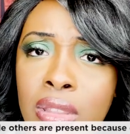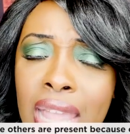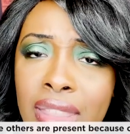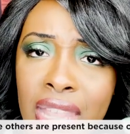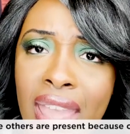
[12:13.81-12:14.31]

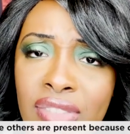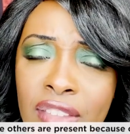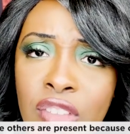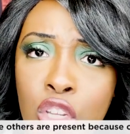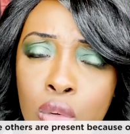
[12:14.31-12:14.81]
that they have
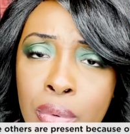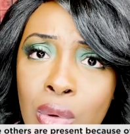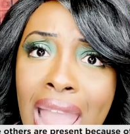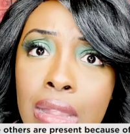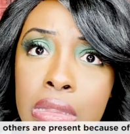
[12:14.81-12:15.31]
that facial
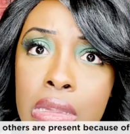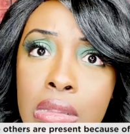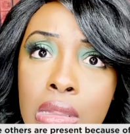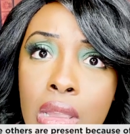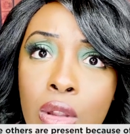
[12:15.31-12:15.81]

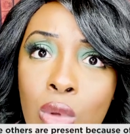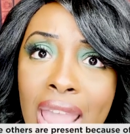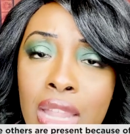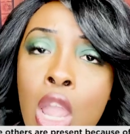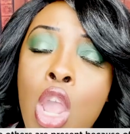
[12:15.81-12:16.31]
paralysis?
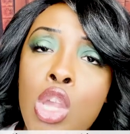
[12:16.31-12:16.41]
Right?